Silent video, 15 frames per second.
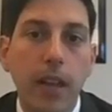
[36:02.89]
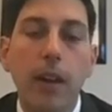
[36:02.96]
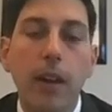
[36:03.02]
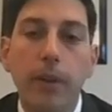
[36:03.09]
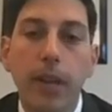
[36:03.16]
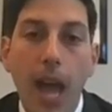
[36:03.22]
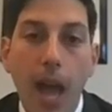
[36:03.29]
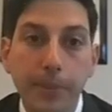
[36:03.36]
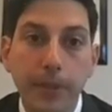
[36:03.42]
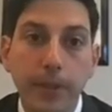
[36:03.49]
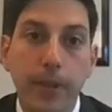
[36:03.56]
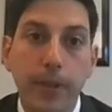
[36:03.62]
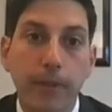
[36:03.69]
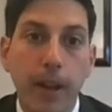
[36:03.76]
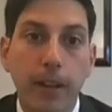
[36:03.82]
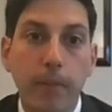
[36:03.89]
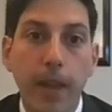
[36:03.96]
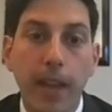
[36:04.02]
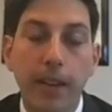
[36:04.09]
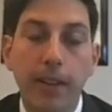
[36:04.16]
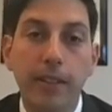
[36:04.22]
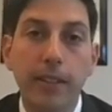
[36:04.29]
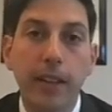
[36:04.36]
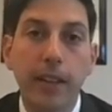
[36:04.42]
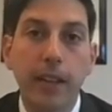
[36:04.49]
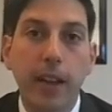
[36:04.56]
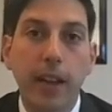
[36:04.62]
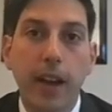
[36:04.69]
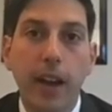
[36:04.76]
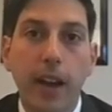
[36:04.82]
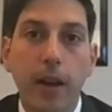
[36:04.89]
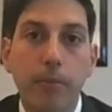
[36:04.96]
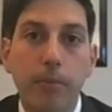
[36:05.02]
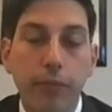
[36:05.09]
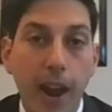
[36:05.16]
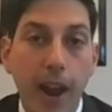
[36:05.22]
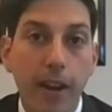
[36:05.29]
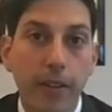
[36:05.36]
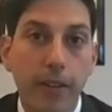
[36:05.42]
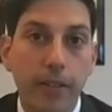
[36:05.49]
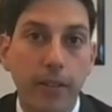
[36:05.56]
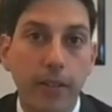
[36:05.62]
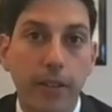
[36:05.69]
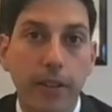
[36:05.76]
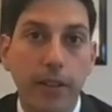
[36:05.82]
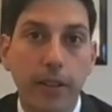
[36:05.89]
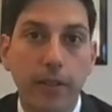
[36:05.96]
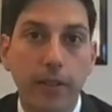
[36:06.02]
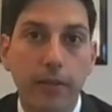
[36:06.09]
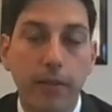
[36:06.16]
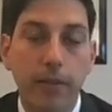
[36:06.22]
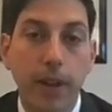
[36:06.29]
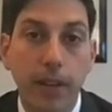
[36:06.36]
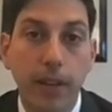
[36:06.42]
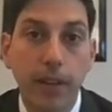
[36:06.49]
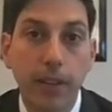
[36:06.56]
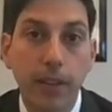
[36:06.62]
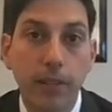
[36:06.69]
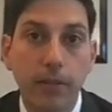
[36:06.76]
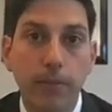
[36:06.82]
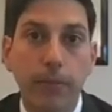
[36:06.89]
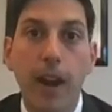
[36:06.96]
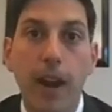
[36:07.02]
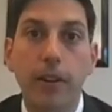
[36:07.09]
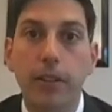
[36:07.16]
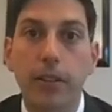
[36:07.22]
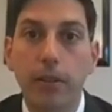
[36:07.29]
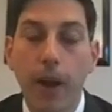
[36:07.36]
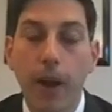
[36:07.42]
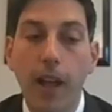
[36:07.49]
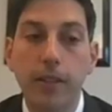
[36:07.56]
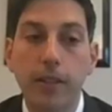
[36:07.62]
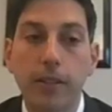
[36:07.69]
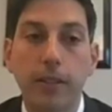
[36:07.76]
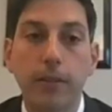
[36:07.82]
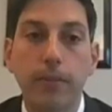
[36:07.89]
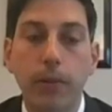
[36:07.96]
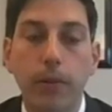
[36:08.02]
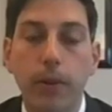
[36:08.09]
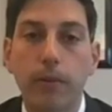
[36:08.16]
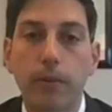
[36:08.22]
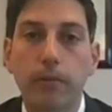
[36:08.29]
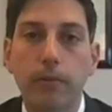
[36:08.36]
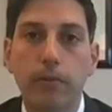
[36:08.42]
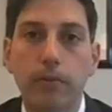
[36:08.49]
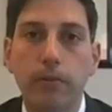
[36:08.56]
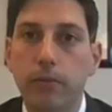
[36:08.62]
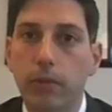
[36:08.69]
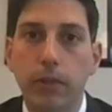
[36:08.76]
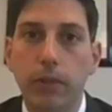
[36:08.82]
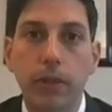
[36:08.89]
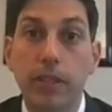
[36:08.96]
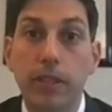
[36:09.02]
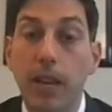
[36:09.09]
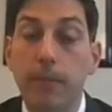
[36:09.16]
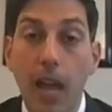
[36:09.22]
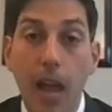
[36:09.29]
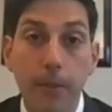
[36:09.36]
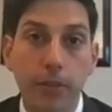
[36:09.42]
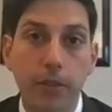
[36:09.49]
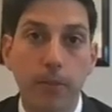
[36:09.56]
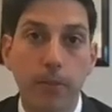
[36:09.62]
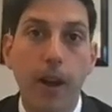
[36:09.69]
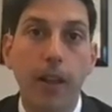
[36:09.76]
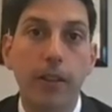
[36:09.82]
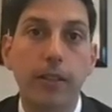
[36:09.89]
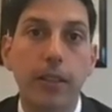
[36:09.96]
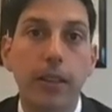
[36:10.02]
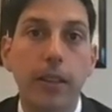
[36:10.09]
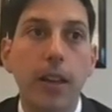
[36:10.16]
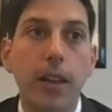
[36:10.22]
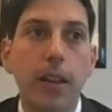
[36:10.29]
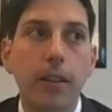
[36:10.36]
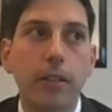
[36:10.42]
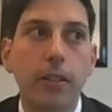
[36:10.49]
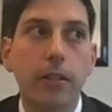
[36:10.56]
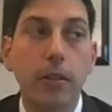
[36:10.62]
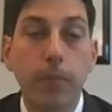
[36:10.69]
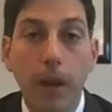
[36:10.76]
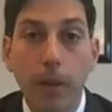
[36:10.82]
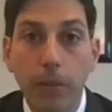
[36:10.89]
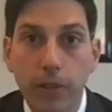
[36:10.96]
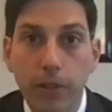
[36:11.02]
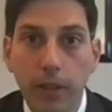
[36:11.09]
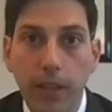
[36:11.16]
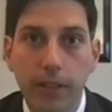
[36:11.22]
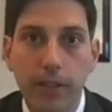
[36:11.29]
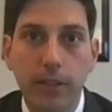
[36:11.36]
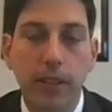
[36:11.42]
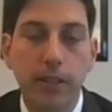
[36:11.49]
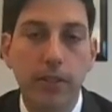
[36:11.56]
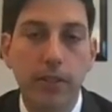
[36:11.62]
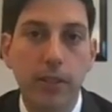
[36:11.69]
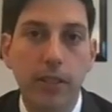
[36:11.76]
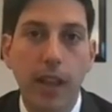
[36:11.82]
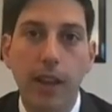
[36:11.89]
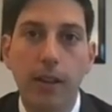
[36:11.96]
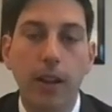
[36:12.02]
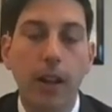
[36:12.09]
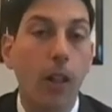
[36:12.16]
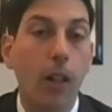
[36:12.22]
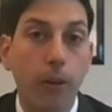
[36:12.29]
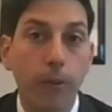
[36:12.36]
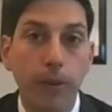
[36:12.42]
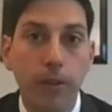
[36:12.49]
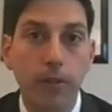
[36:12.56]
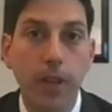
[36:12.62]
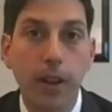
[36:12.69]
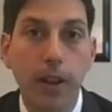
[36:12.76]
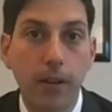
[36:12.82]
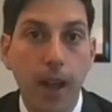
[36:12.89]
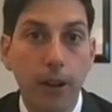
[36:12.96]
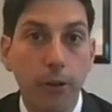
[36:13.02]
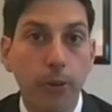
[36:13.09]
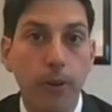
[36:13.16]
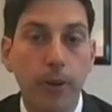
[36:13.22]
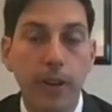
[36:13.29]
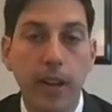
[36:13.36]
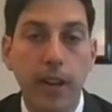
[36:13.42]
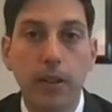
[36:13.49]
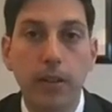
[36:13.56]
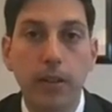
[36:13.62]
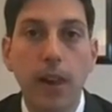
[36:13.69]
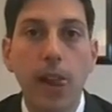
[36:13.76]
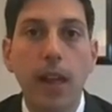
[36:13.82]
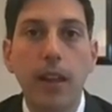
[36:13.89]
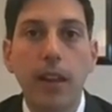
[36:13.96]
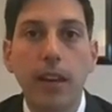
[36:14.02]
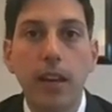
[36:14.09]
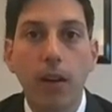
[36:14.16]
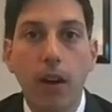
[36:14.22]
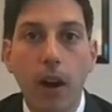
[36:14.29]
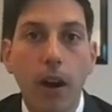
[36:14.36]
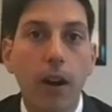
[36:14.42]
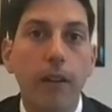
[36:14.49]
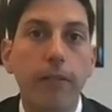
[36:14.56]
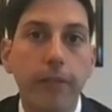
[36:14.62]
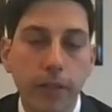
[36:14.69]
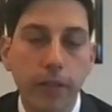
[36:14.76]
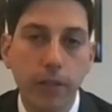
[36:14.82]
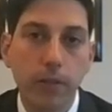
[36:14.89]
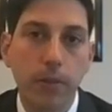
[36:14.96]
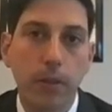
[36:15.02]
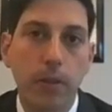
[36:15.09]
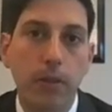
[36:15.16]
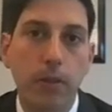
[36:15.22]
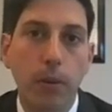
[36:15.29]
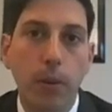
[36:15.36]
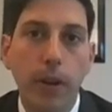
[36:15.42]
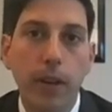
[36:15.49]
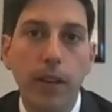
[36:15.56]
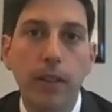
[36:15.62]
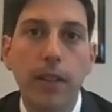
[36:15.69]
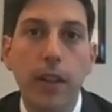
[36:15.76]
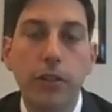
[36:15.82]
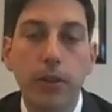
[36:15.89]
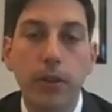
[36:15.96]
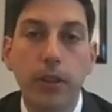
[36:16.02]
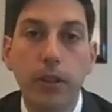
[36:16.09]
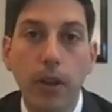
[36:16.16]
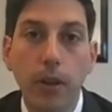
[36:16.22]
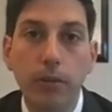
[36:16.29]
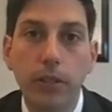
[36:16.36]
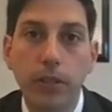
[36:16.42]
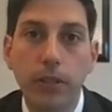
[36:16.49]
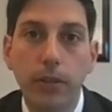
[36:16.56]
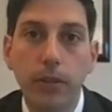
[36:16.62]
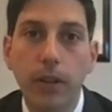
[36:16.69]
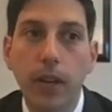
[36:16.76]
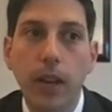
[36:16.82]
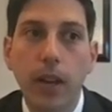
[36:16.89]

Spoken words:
And we absolutely recommend prior to the regulation, prior to your policy, or the same time as your policy, to publish a list and just say, along with your Title IX coordinators, here are officials with authority that you can go to